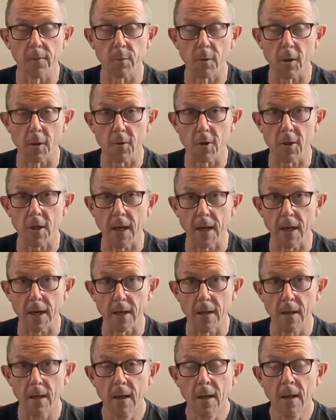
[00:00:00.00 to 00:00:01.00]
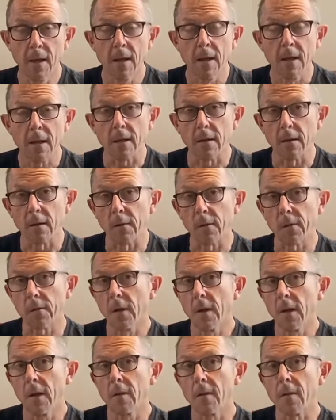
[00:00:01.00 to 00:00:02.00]
of blockchain
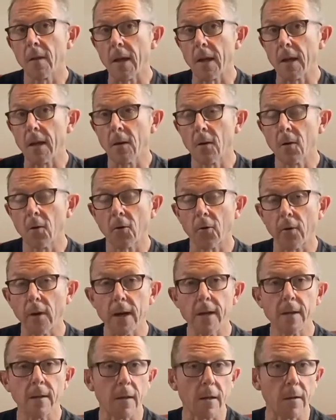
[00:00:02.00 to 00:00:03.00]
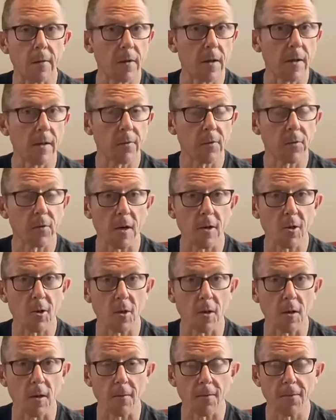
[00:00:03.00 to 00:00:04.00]
is they create an incentive
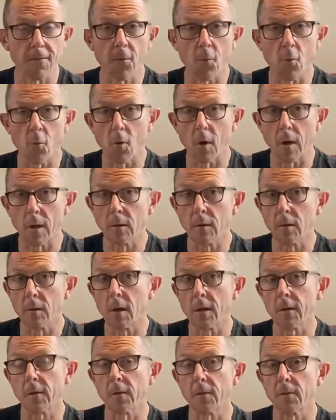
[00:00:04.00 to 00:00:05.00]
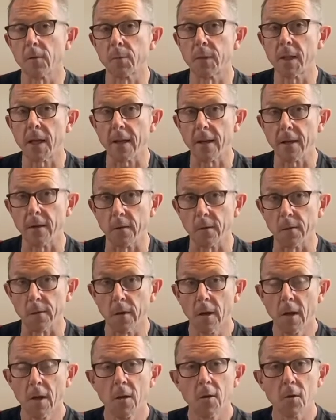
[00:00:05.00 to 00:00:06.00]
structure for lots of
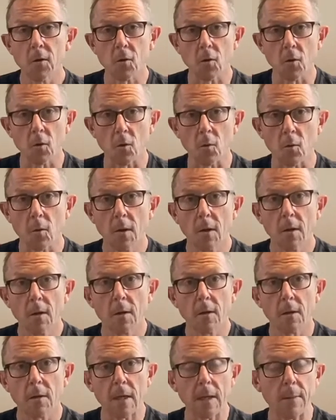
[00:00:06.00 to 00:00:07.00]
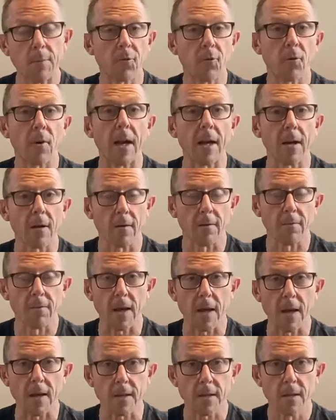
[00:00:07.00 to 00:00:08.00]
players to keep track of
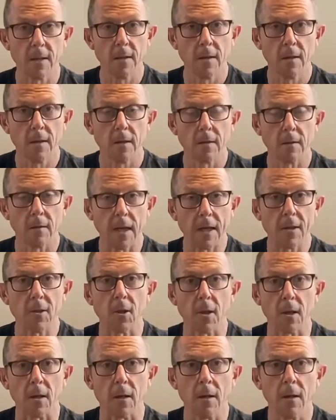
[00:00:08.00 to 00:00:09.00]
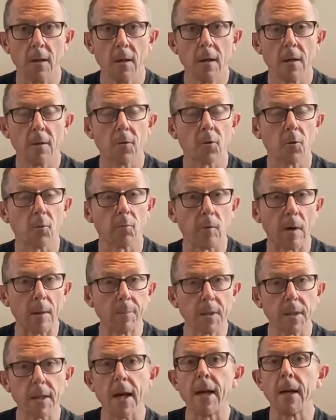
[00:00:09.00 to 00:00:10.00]
that ledger, to
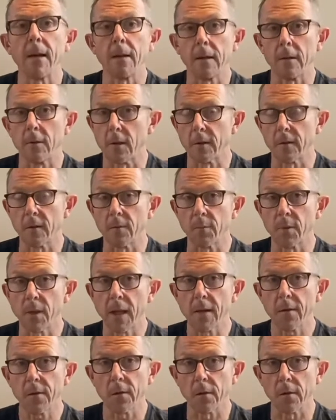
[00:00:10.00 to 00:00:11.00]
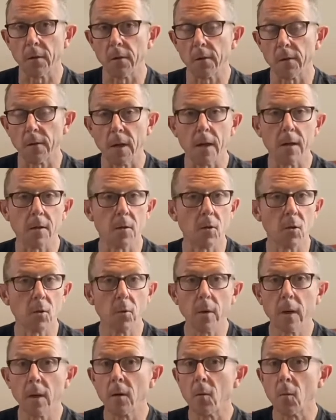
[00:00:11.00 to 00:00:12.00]
replicate it in lots of places, and to
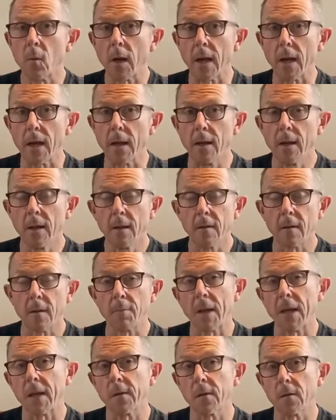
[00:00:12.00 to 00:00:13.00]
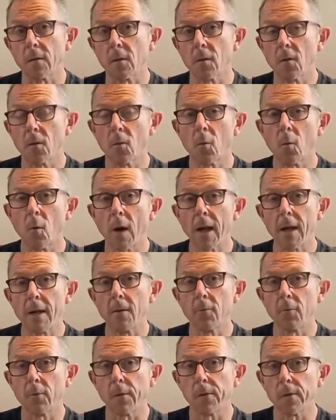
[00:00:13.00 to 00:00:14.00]
do it in a way that makes it
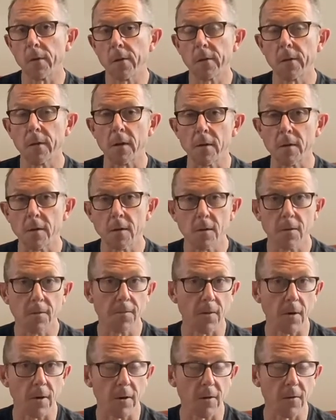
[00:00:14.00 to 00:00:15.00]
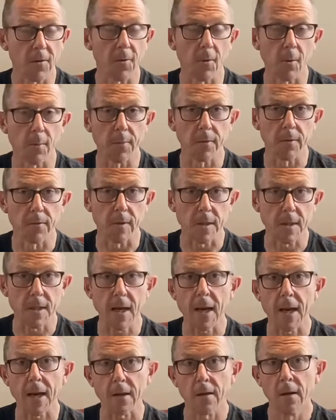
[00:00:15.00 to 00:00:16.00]
quite resistant to various forms of
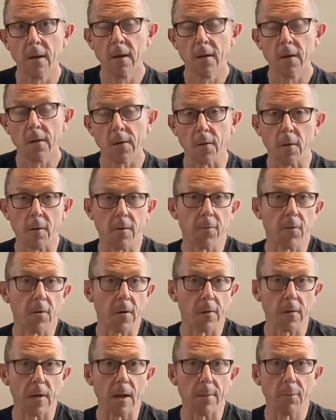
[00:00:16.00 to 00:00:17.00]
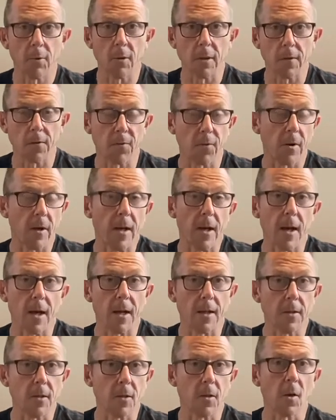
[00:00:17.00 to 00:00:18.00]
attack, so that, for example, it's very
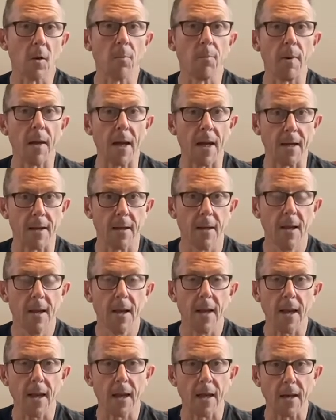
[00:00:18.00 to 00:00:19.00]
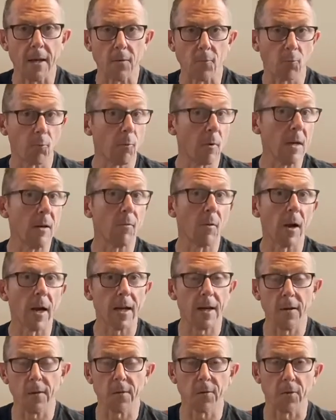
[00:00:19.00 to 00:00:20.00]
hard to go back and
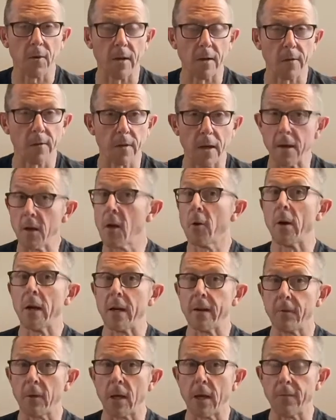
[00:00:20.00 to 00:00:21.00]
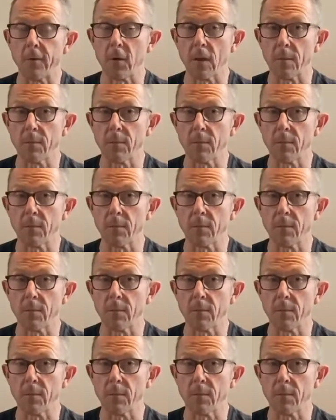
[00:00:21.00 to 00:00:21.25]
rewrite history to say, no, I never gave you